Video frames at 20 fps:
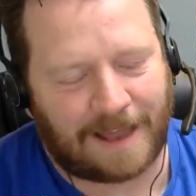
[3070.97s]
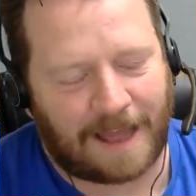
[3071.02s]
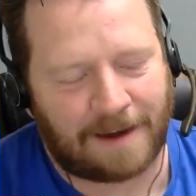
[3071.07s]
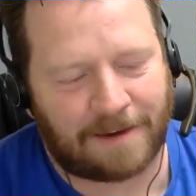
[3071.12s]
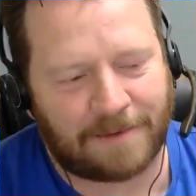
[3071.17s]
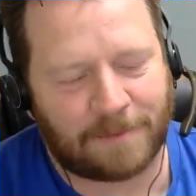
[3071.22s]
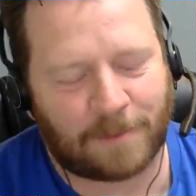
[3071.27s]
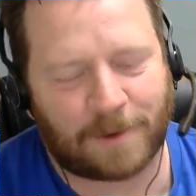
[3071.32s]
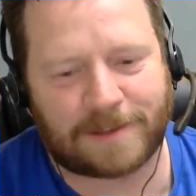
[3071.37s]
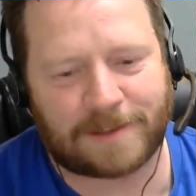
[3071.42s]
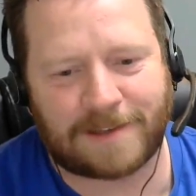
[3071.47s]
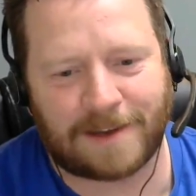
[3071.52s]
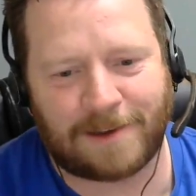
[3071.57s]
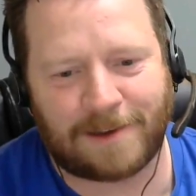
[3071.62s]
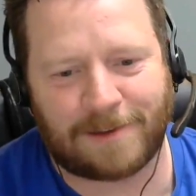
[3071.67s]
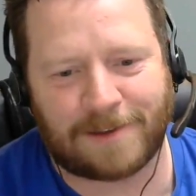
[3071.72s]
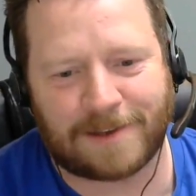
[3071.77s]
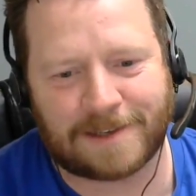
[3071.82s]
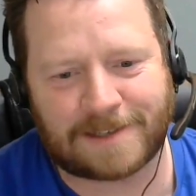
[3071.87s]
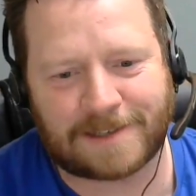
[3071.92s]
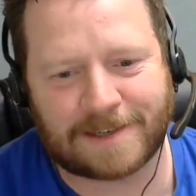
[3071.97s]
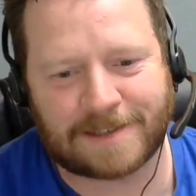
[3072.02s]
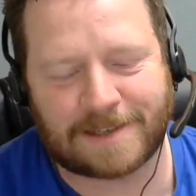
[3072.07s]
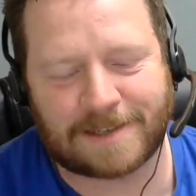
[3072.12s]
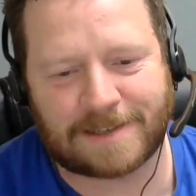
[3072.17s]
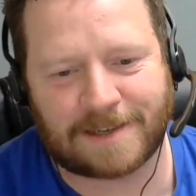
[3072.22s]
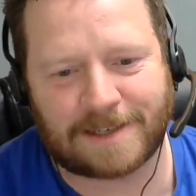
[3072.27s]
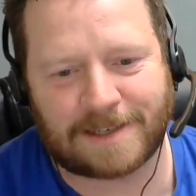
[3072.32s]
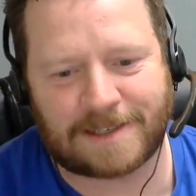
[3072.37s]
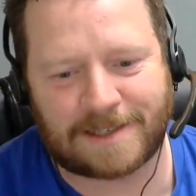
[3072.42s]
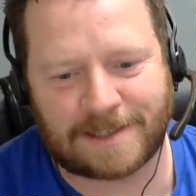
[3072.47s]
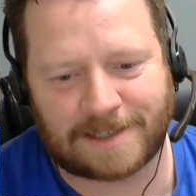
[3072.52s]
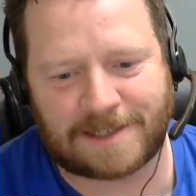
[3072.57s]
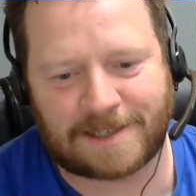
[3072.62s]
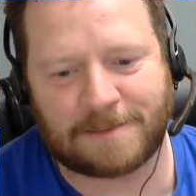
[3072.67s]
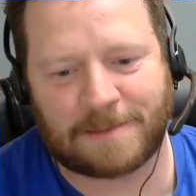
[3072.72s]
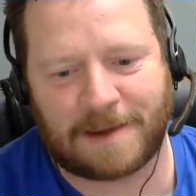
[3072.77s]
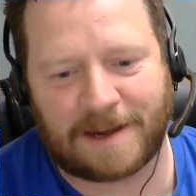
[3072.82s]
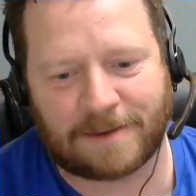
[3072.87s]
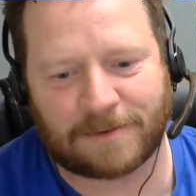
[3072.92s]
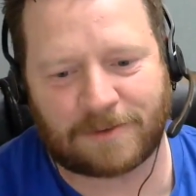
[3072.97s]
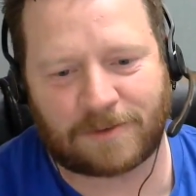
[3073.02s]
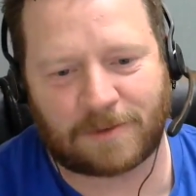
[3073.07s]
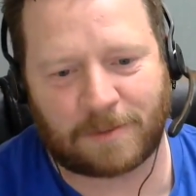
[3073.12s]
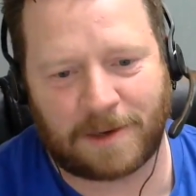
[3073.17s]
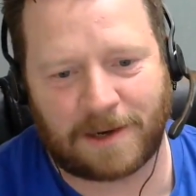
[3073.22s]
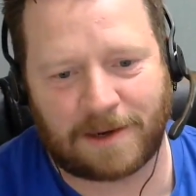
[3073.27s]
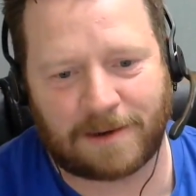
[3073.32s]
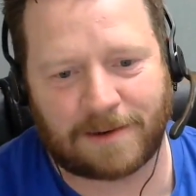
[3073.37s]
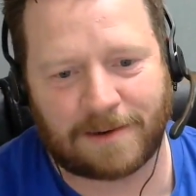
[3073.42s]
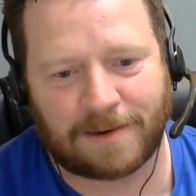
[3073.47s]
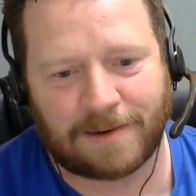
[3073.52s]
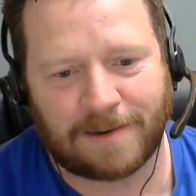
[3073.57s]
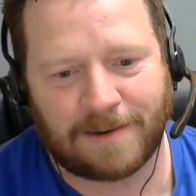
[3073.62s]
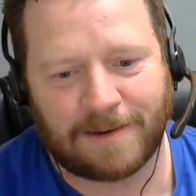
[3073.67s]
don't even want to tell you this because it's like 60 miles from here.